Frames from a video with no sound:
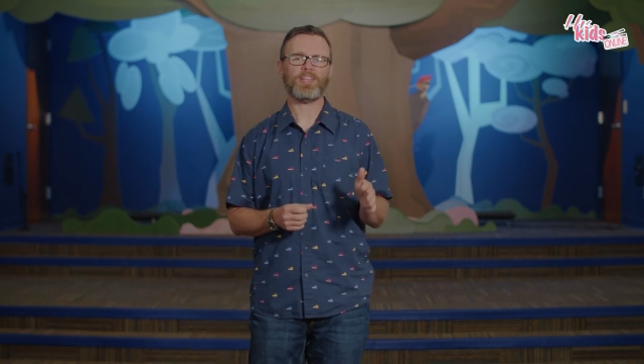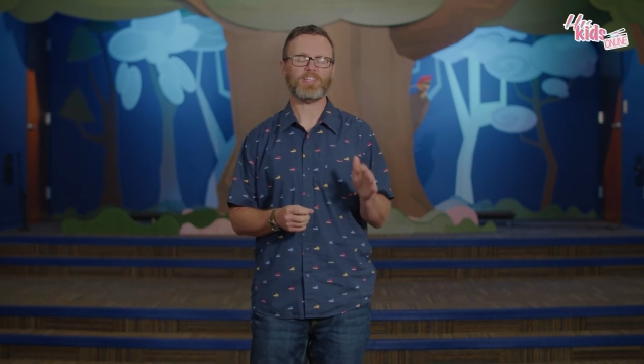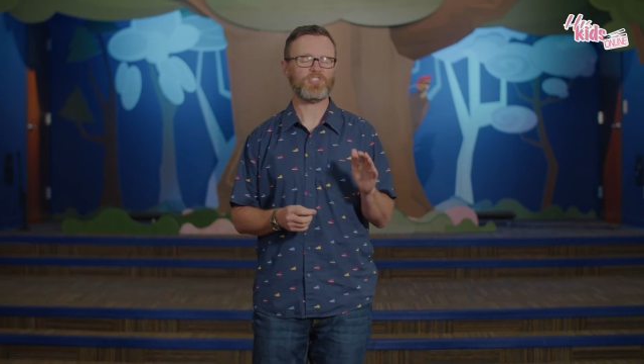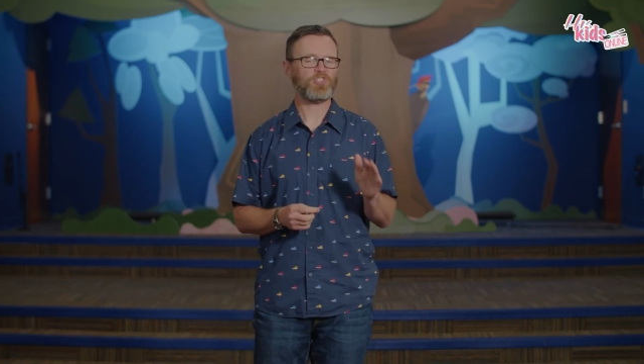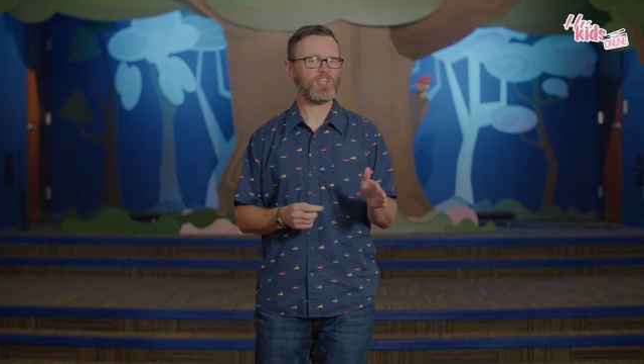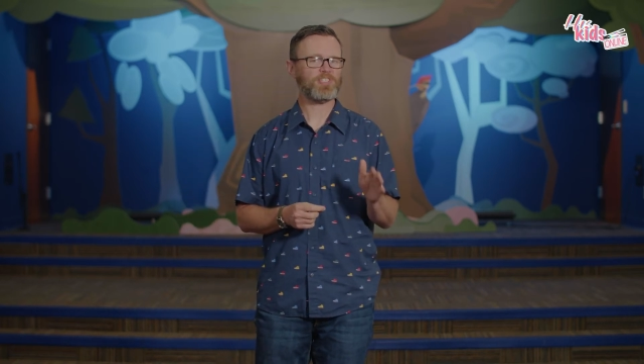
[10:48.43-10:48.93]

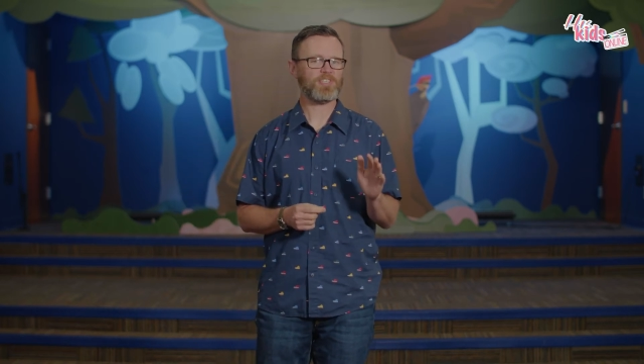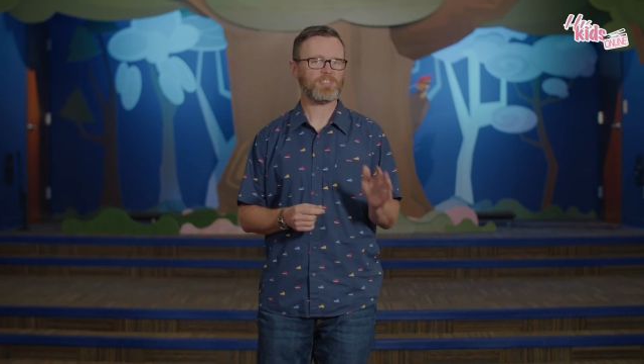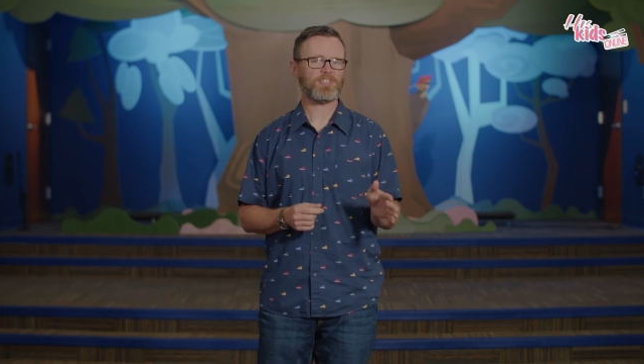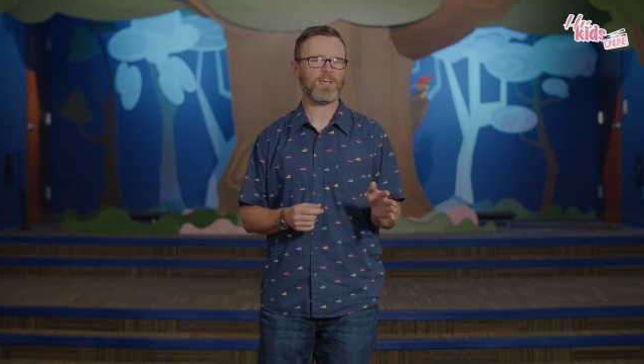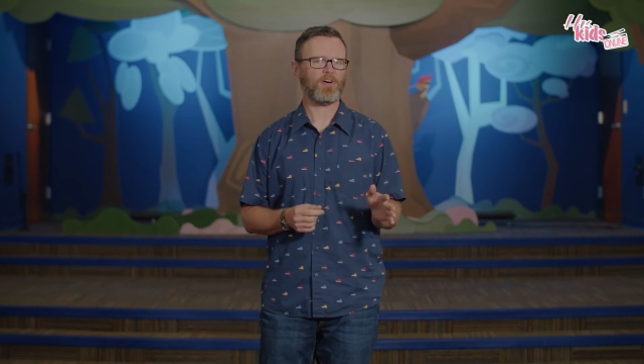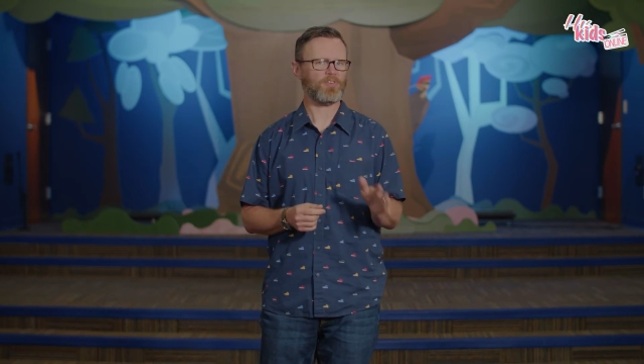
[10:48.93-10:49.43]
that Jesus
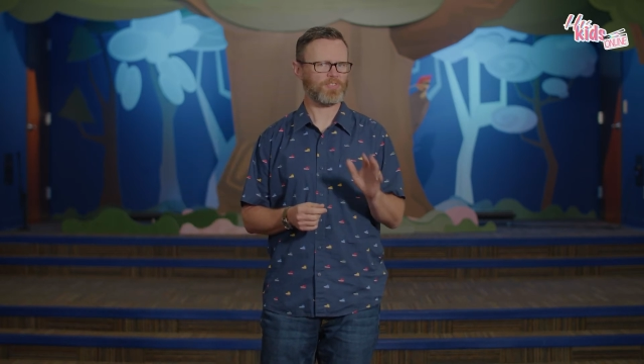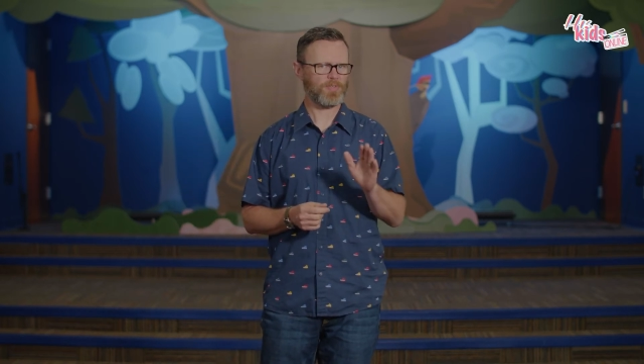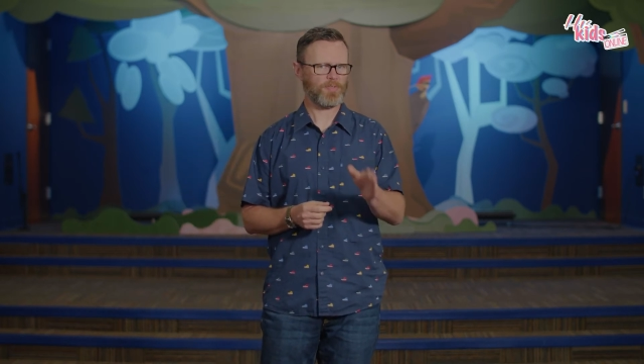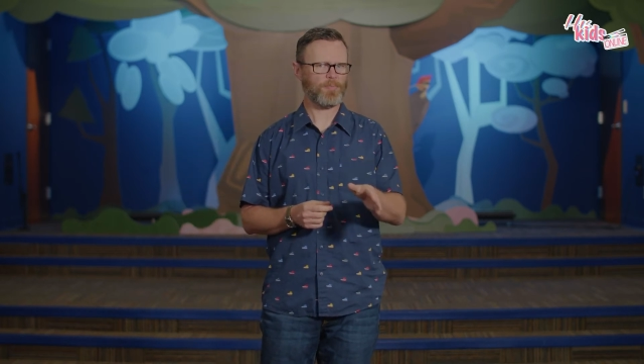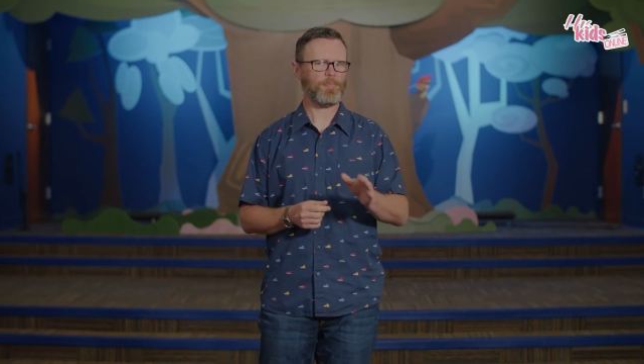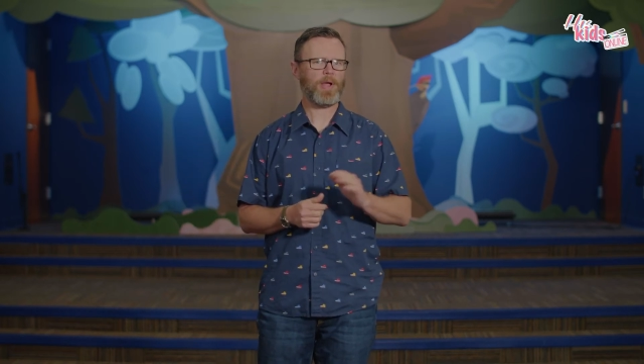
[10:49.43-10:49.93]
tells
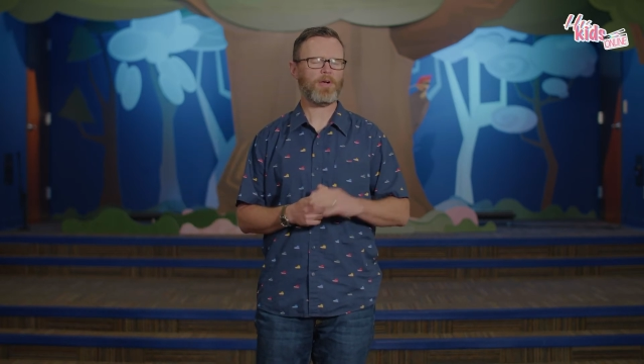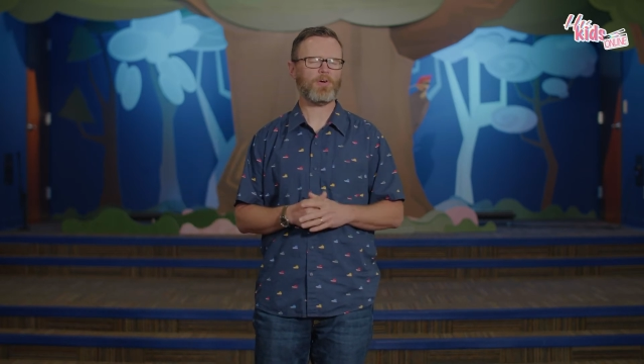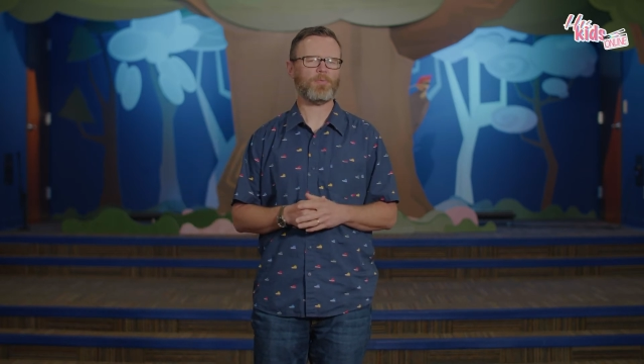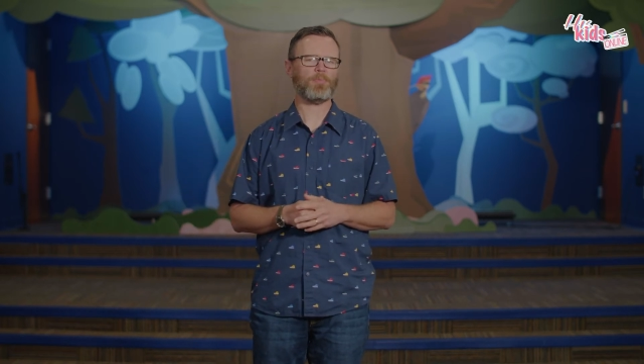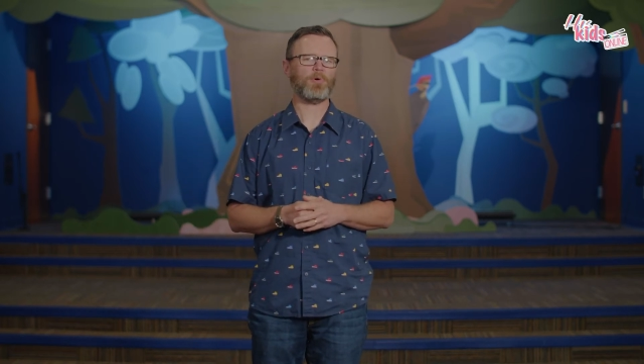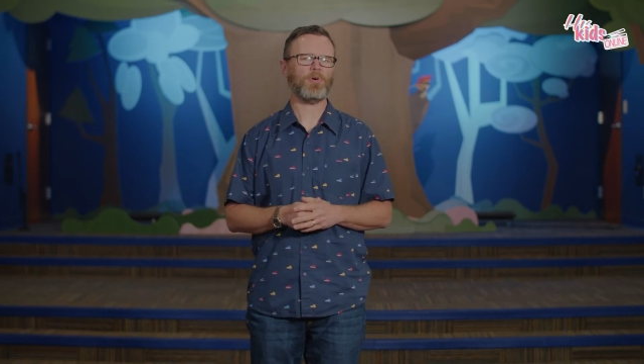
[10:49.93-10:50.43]
of the
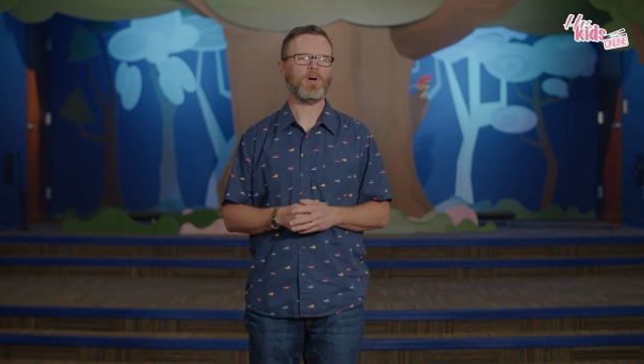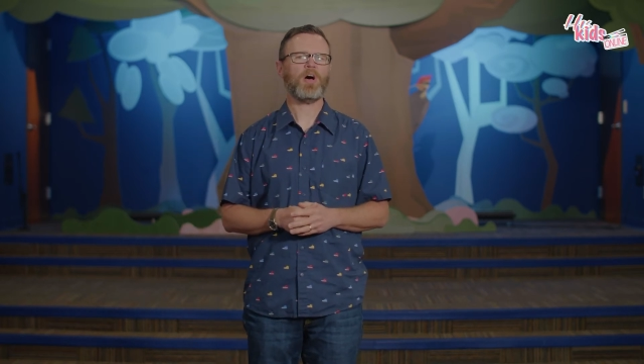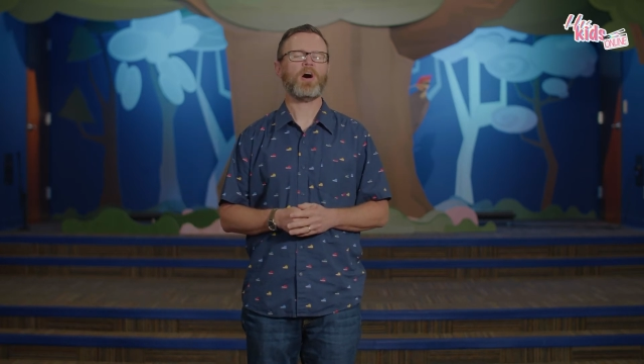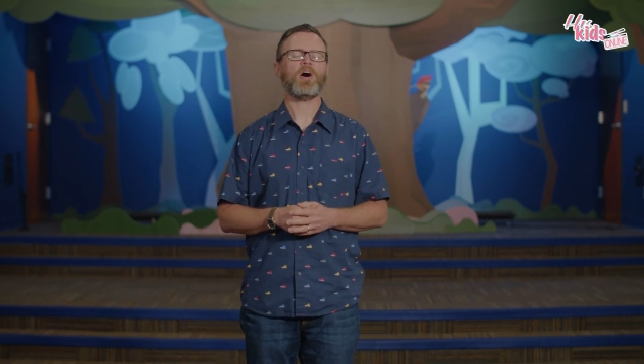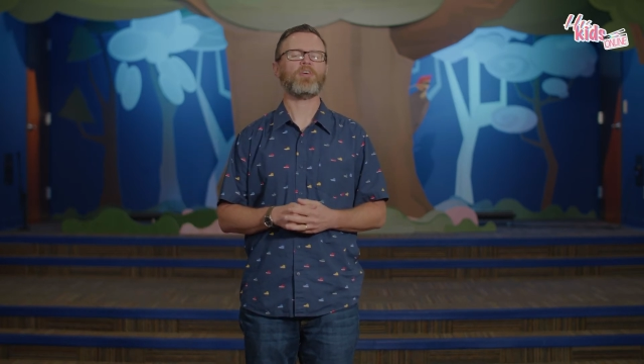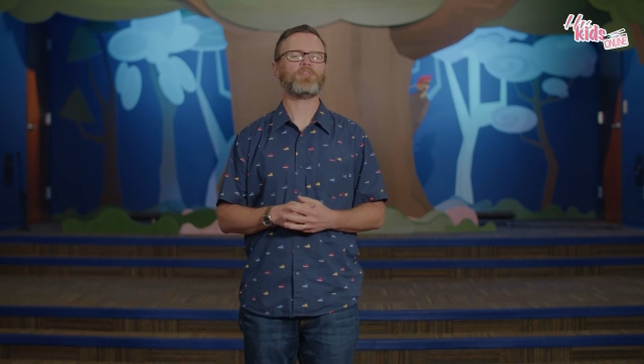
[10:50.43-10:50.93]
parable
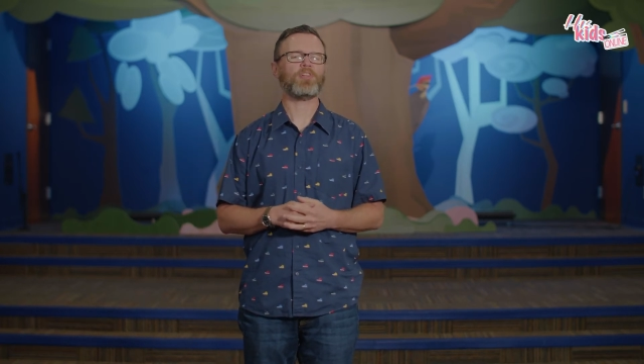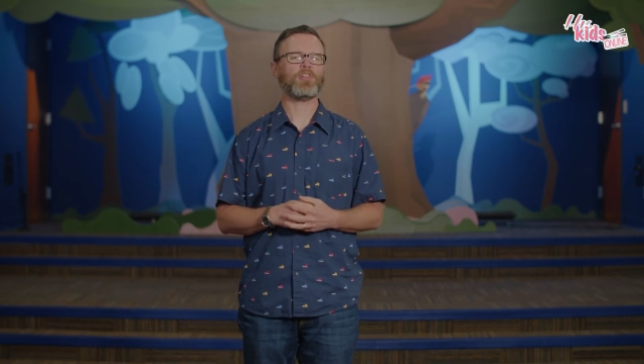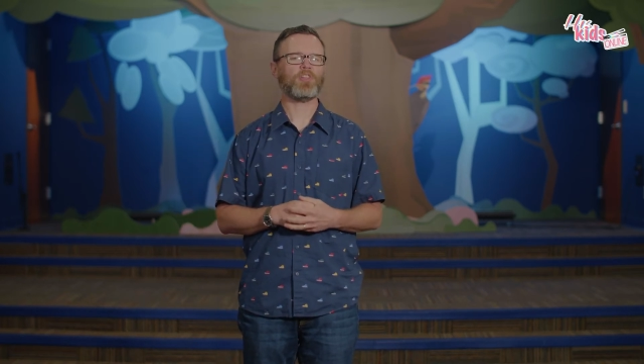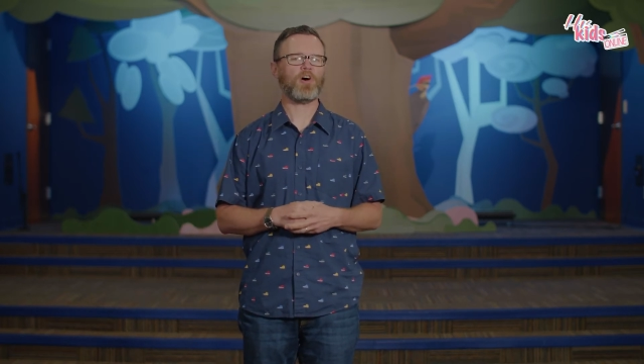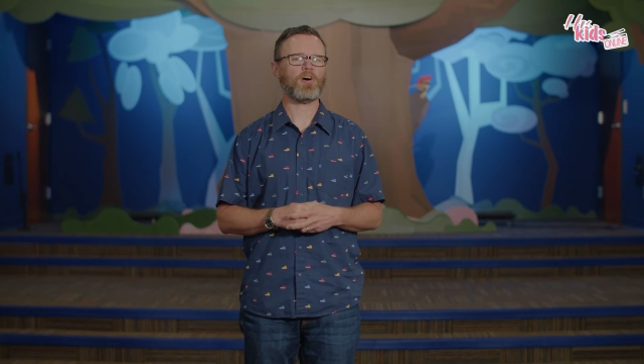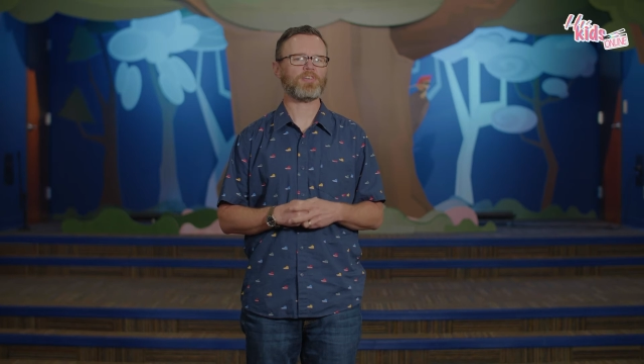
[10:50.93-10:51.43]
of the
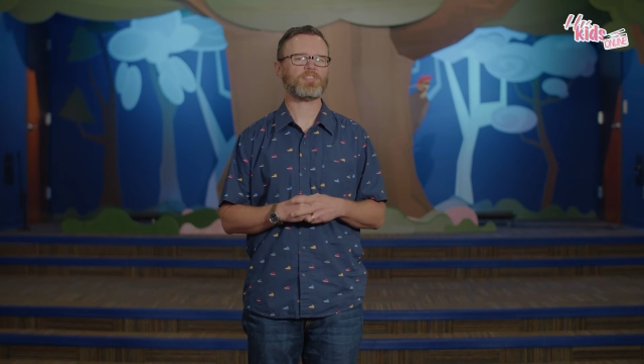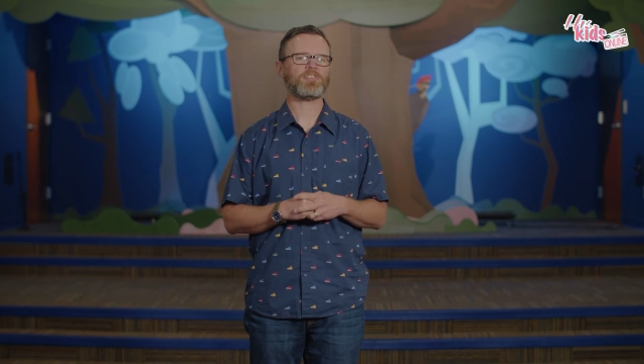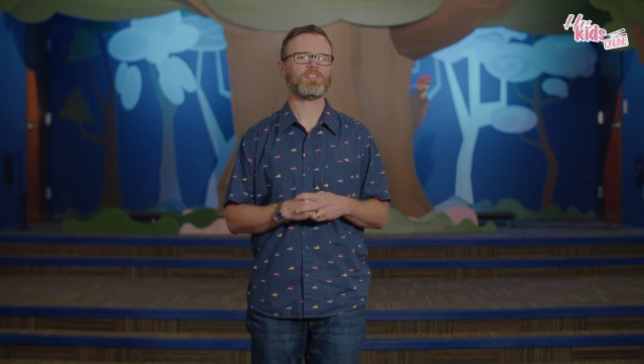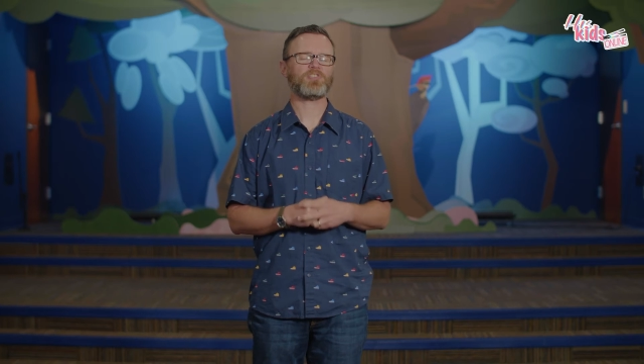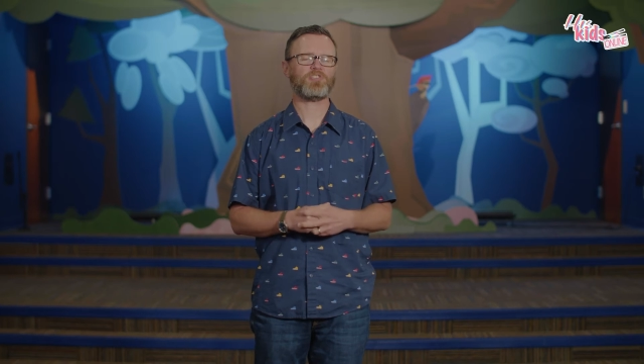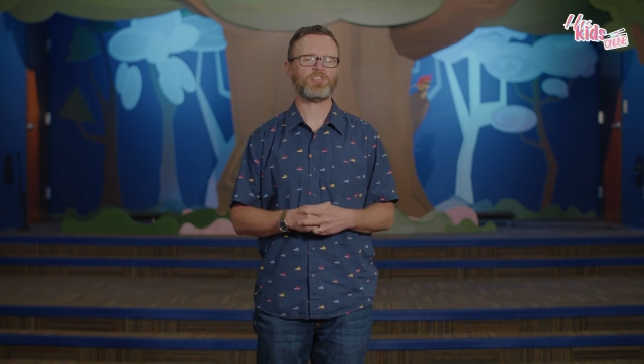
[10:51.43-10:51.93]

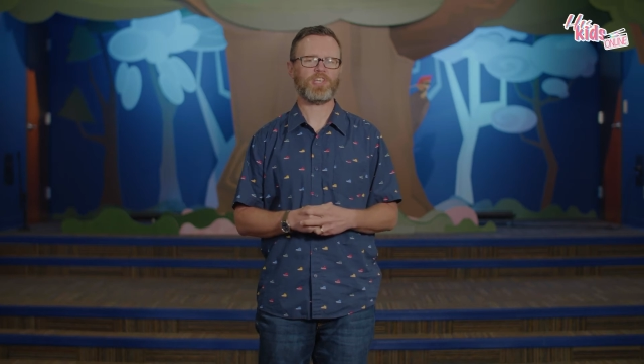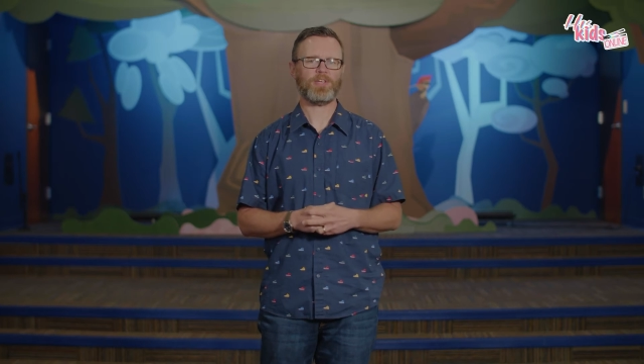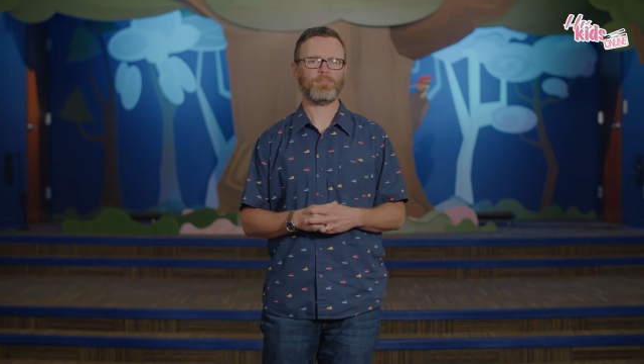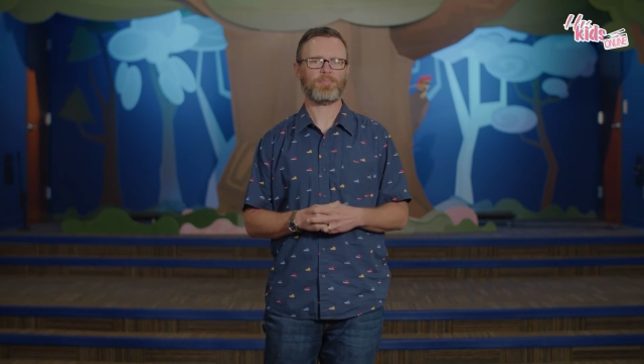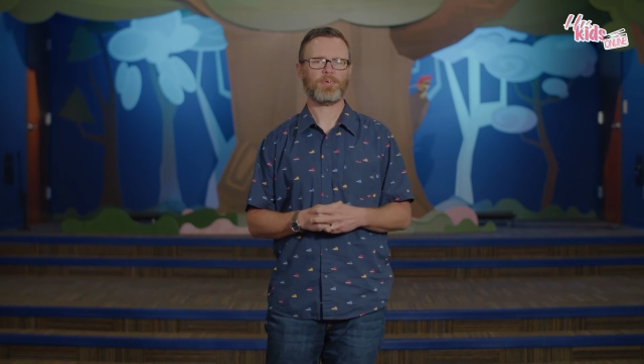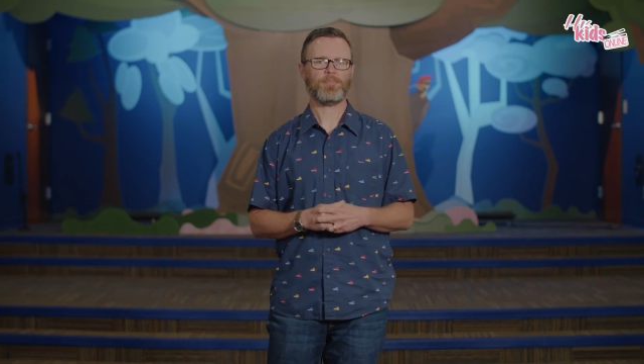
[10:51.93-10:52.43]
lost sheep,